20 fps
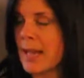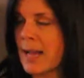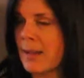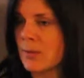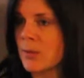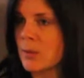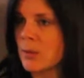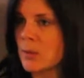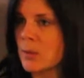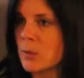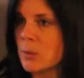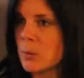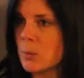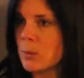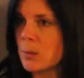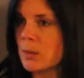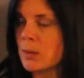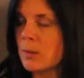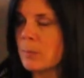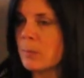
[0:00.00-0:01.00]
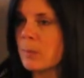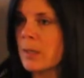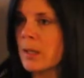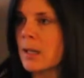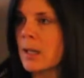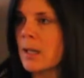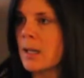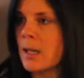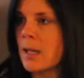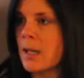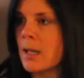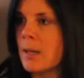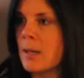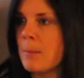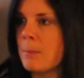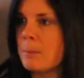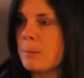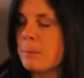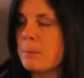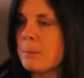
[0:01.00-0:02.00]
after school
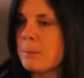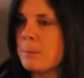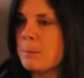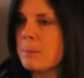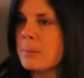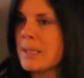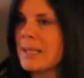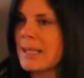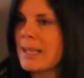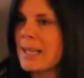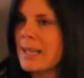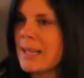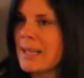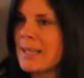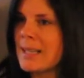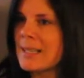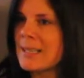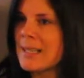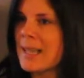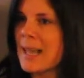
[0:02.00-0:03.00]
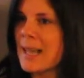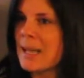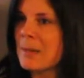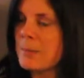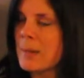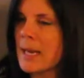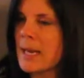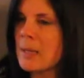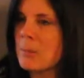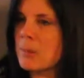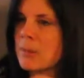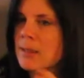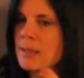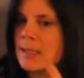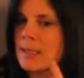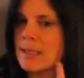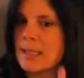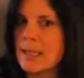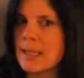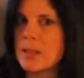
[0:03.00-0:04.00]
because I'm able to
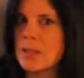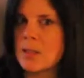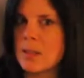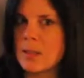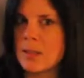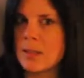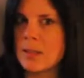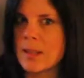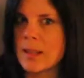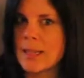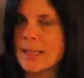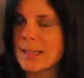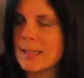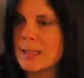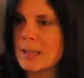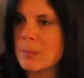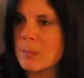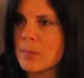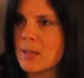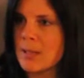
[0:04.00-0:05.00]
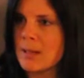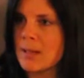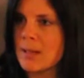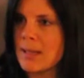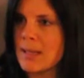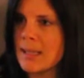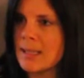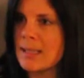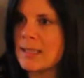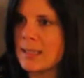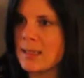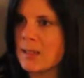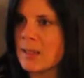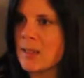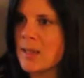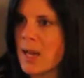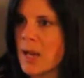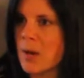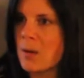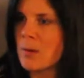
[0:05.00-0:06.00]
teach the client something that they
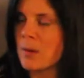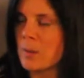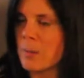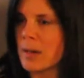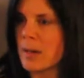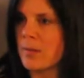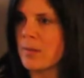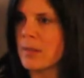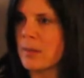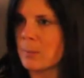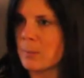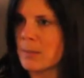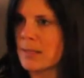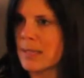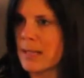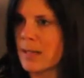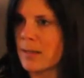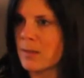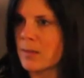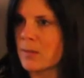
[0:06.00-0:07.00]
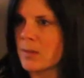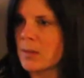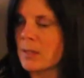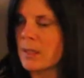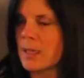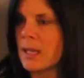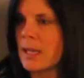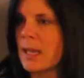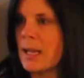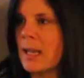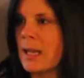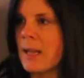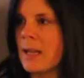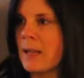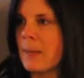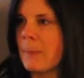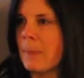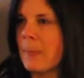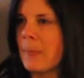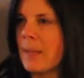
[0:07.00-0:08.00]
didn't know about themselves.
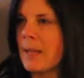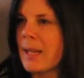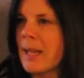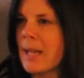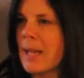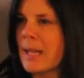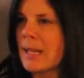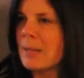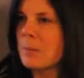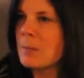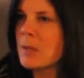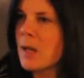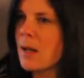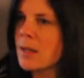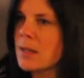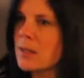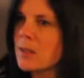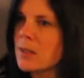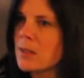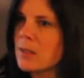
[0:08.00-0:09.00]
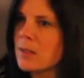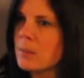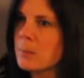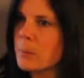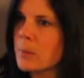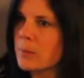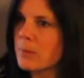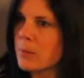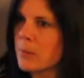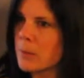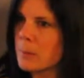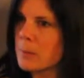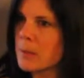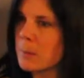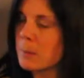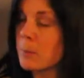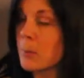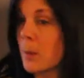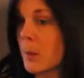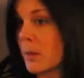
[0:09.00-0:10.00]
And I'm not just performing
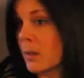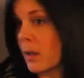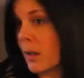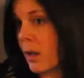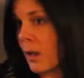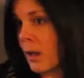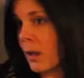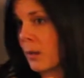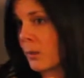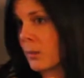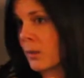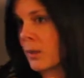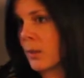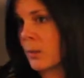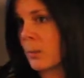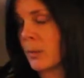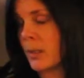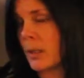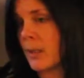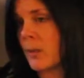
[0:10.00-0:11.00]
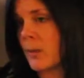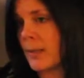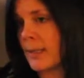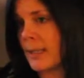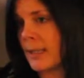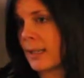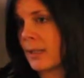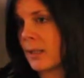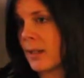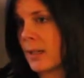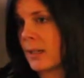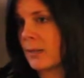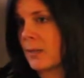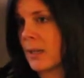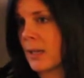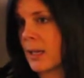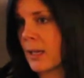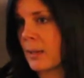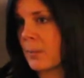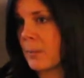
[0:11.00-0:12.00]
a protocol, which is what you see a lot of
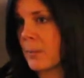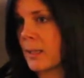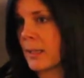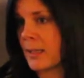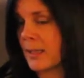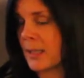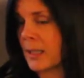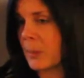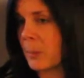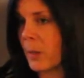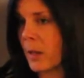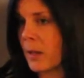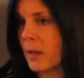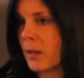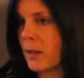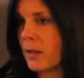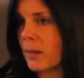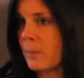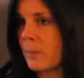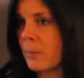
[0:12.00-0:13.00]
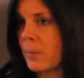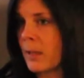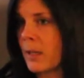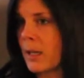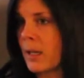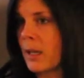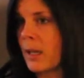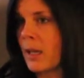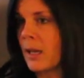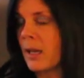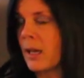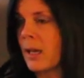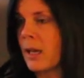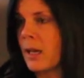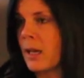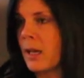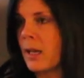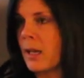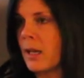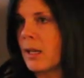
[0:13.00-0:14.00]
times in a spa.
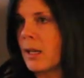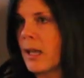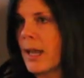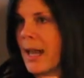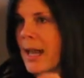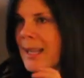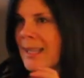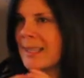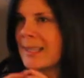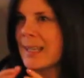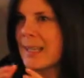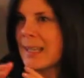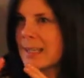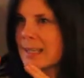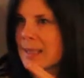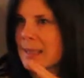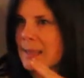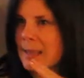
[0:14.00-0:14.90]
ASTECC